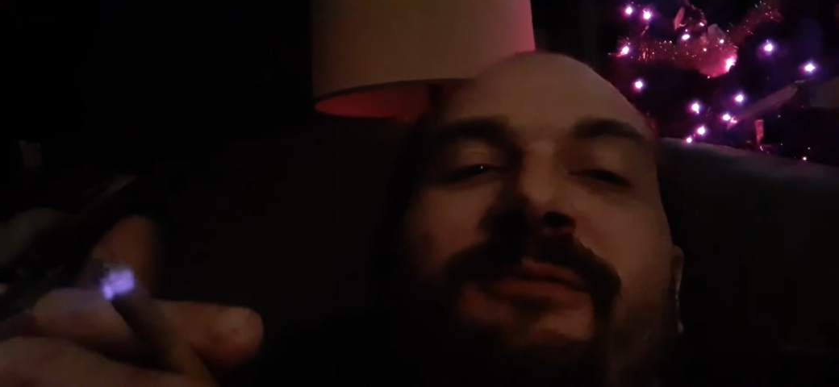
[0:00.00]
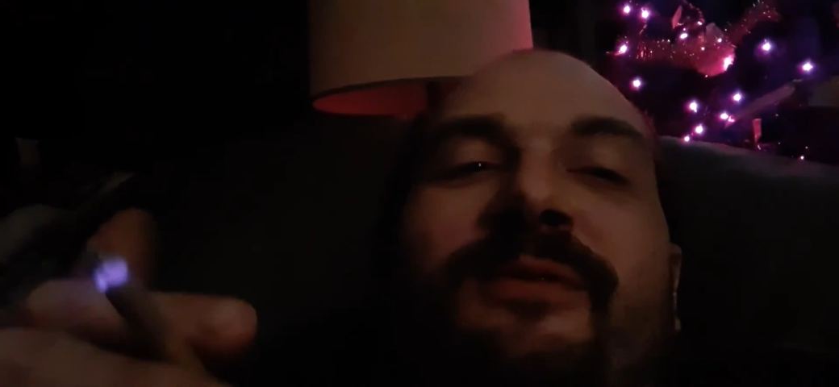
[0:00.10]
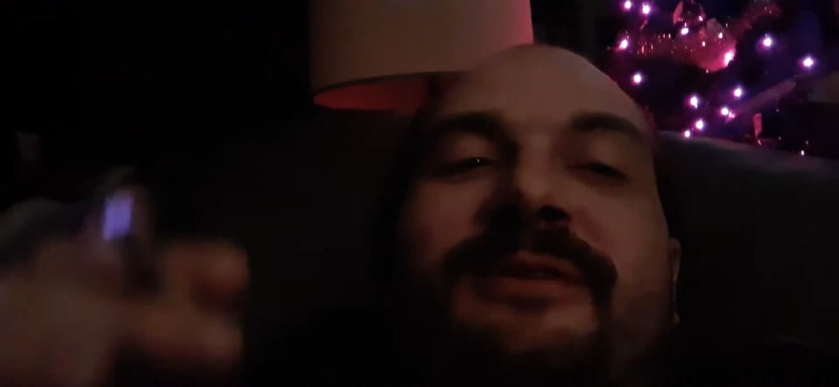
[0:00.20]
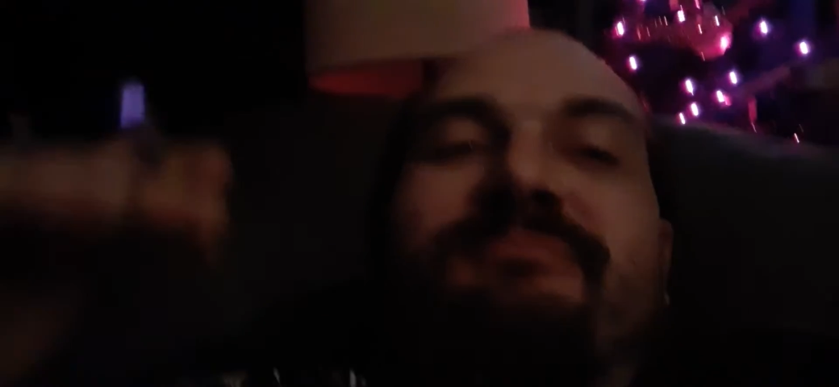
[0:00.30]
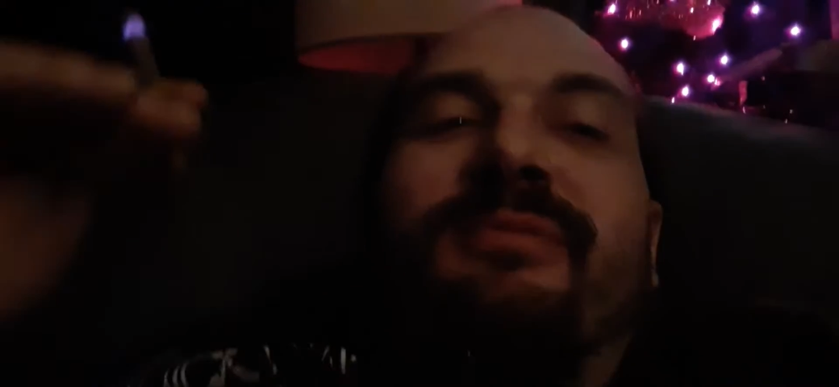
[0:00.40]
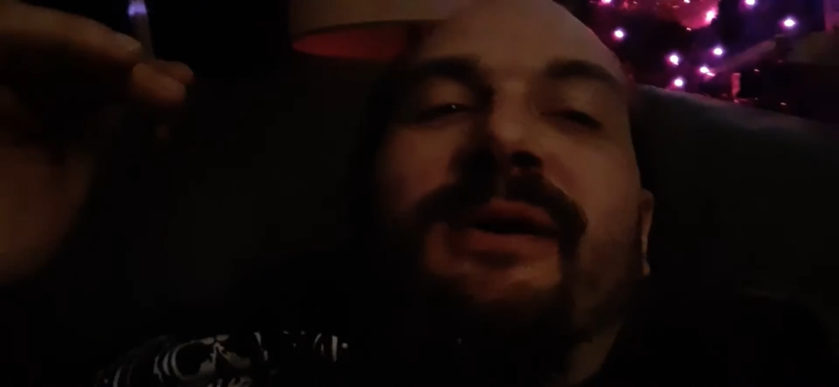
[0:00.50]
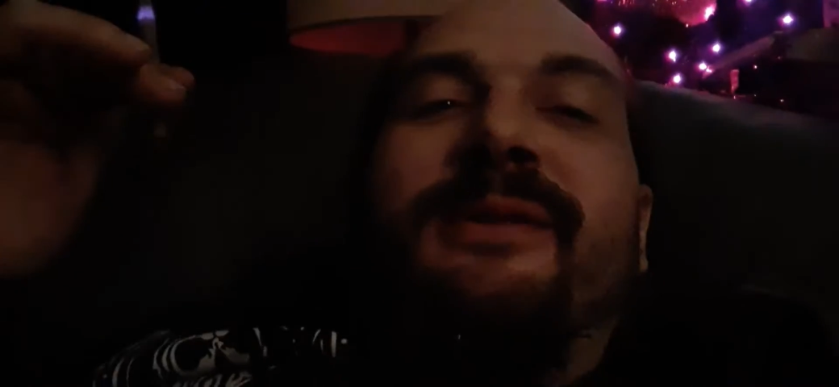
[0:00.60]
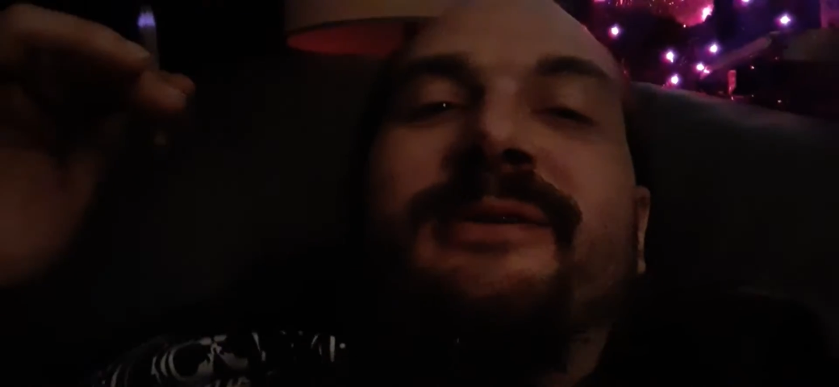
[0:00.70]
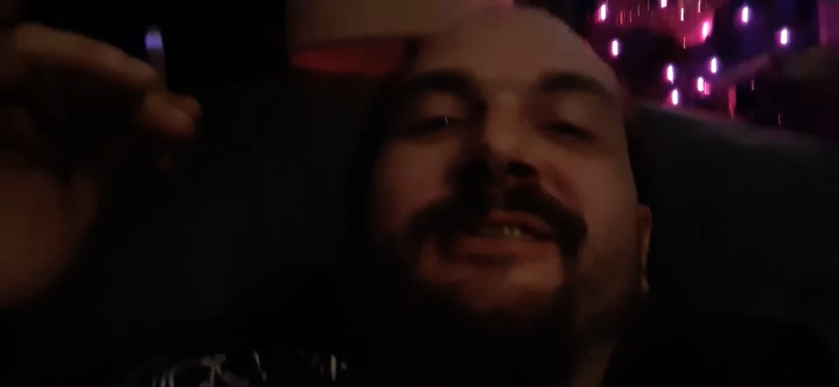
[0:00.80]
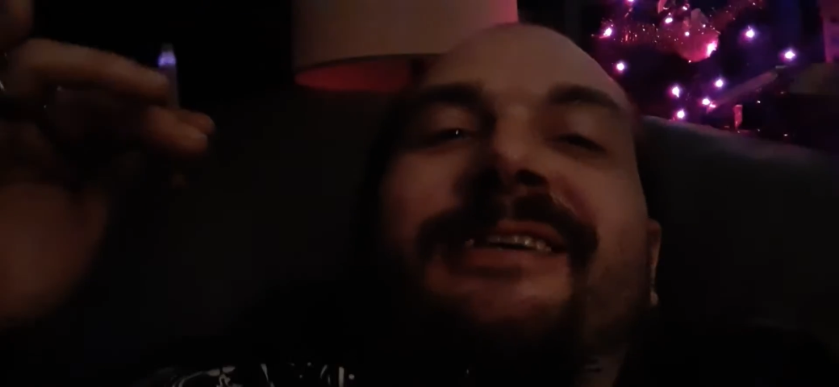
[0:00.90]
for his
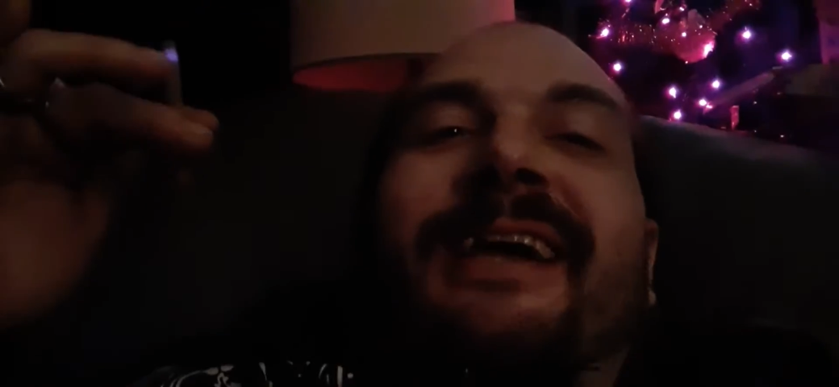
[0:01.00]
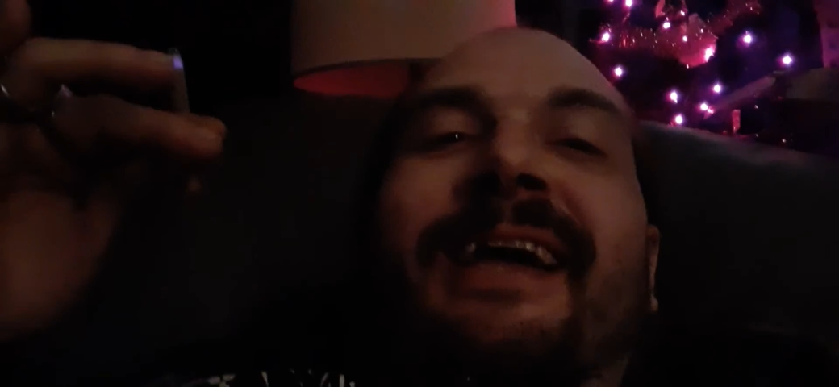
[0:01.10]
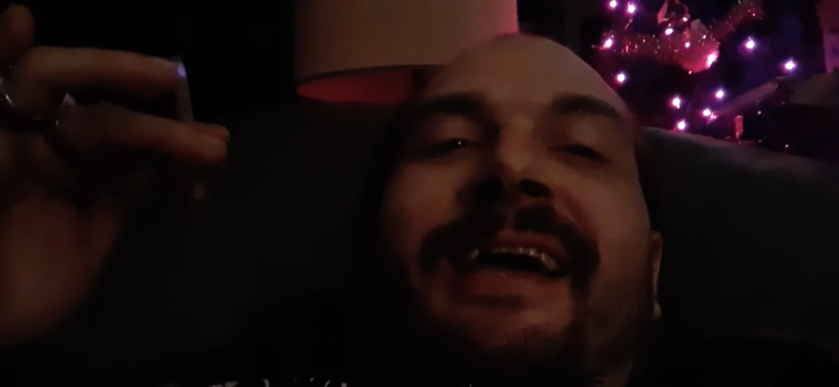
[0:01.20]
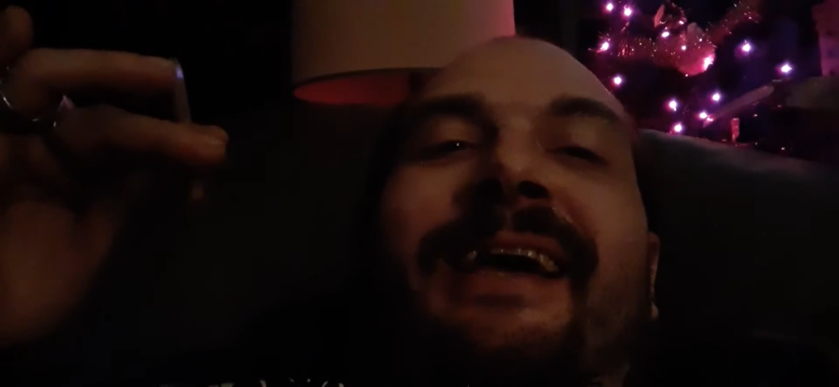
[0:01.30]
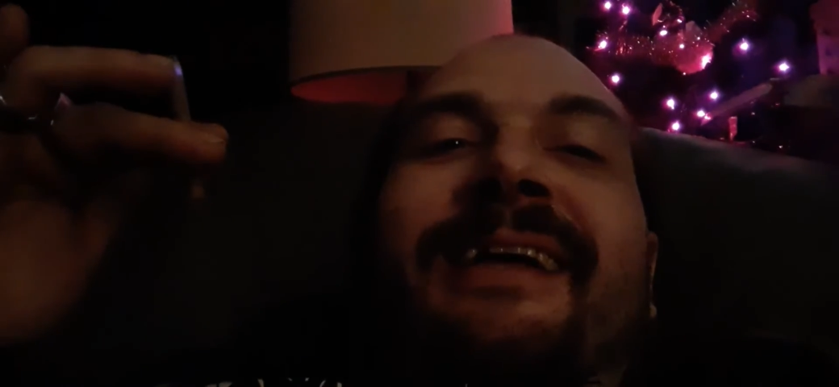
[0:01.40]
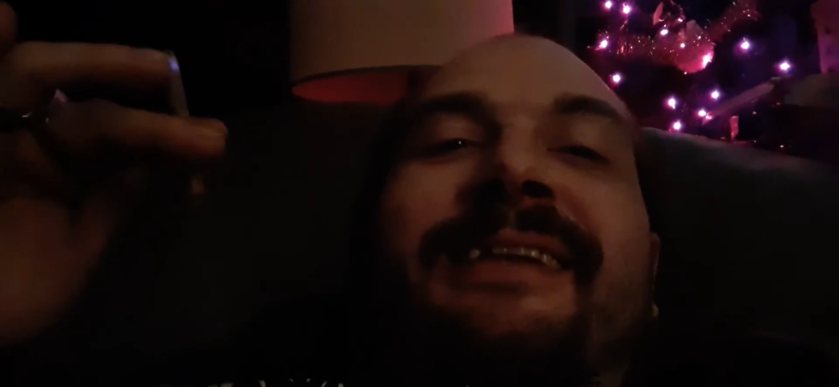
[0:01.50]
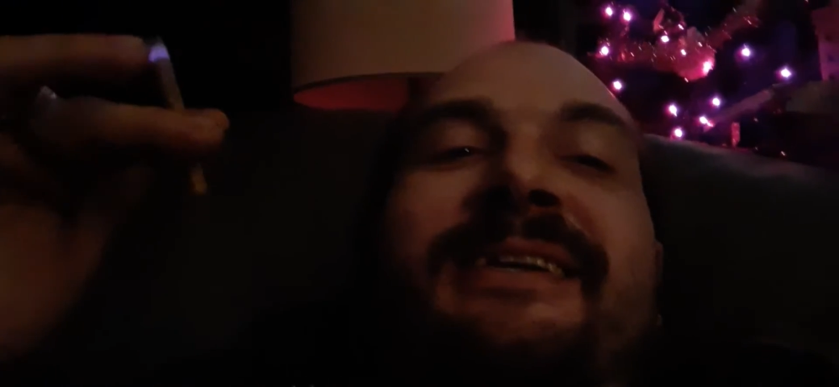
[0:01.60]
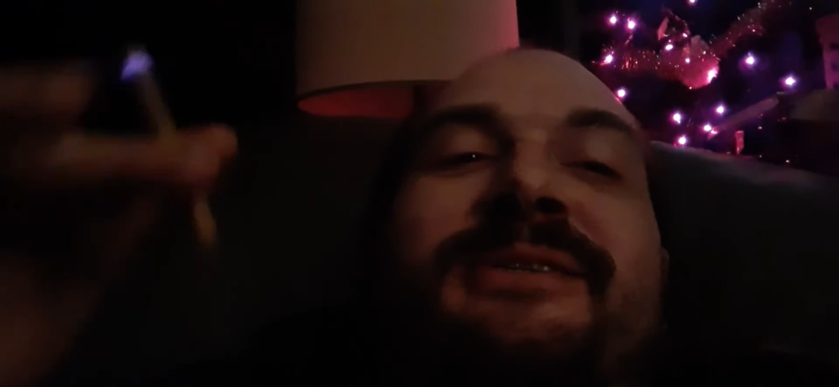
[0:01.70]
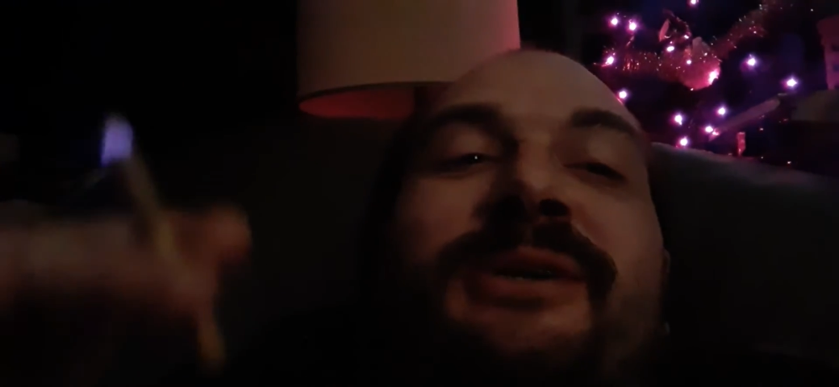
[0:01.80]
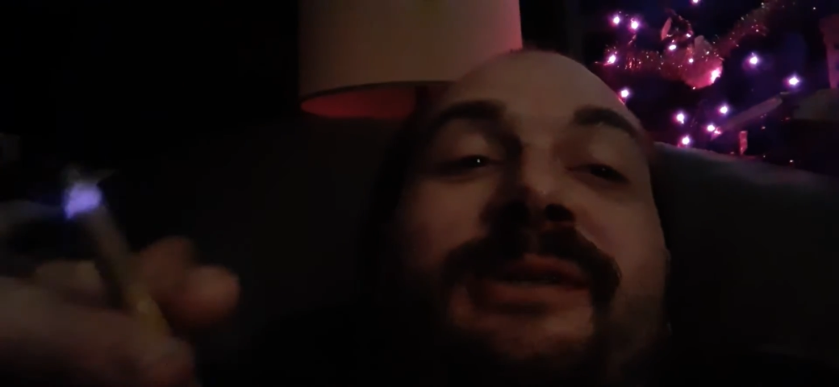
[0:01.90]
brothers and he
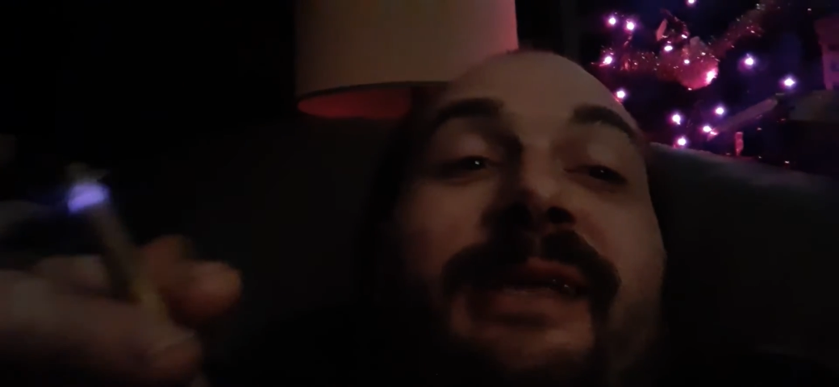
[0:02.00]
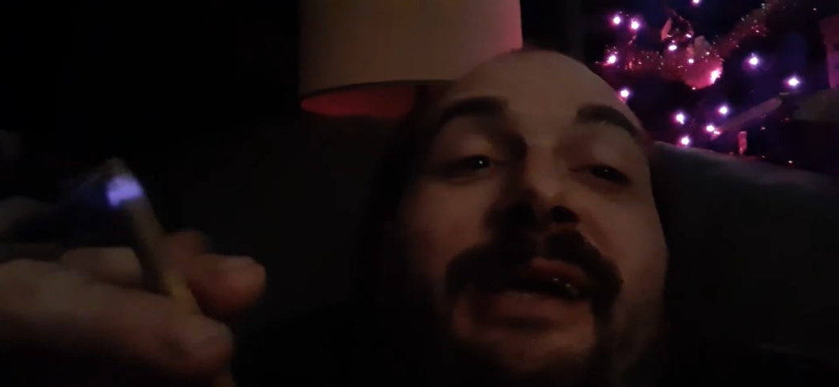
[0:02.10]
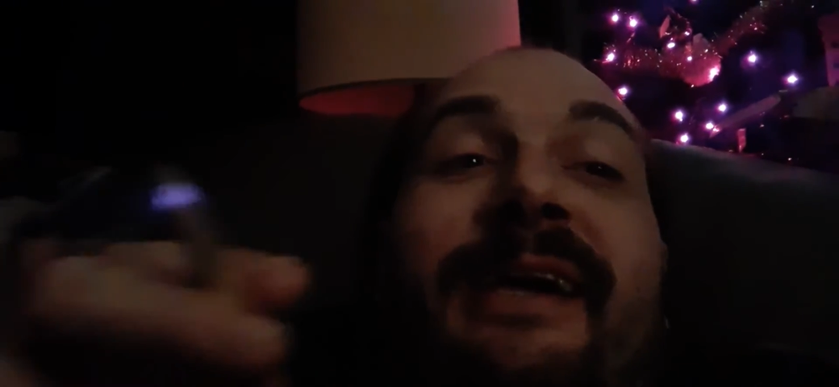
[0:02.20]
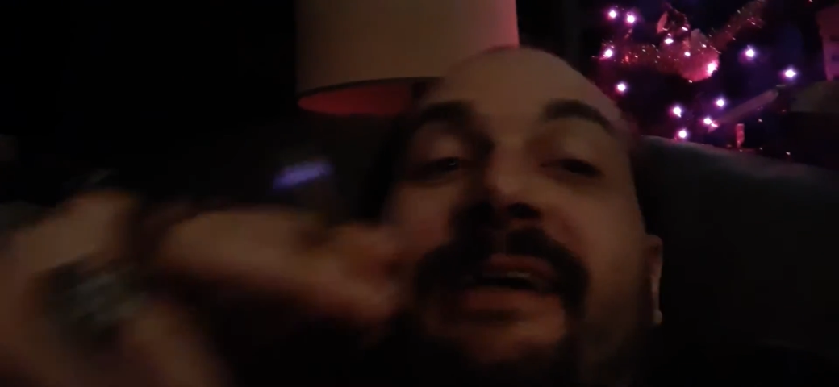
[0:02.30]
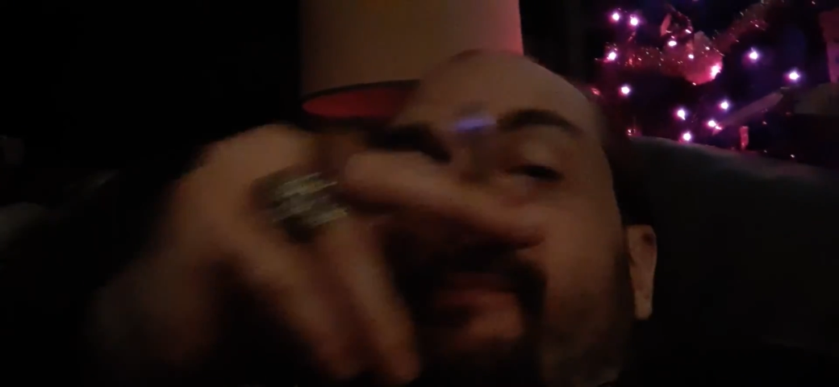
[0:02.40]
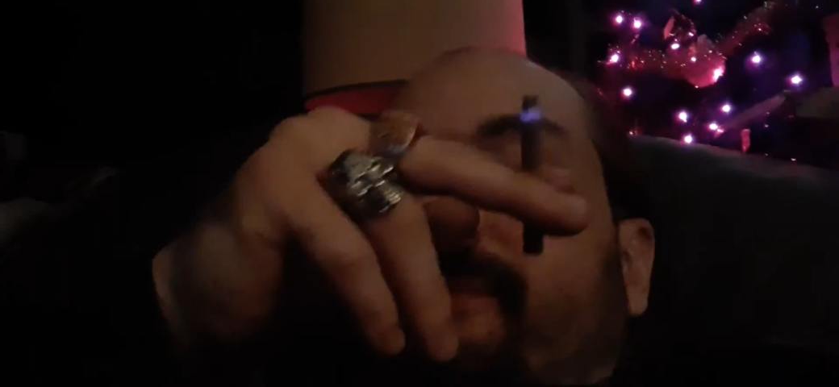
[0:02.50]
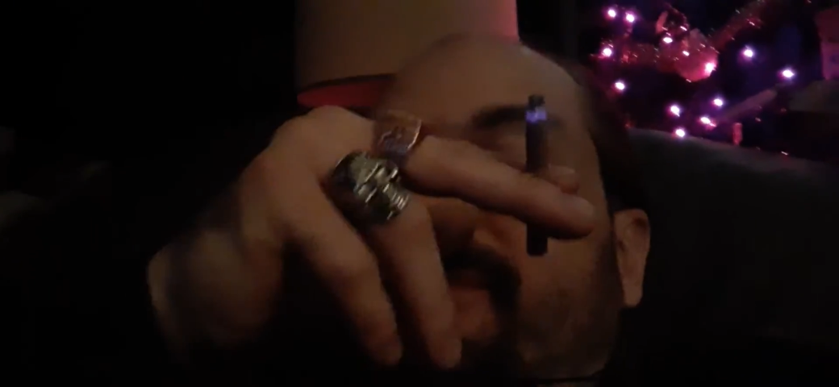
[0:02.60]
took the hit.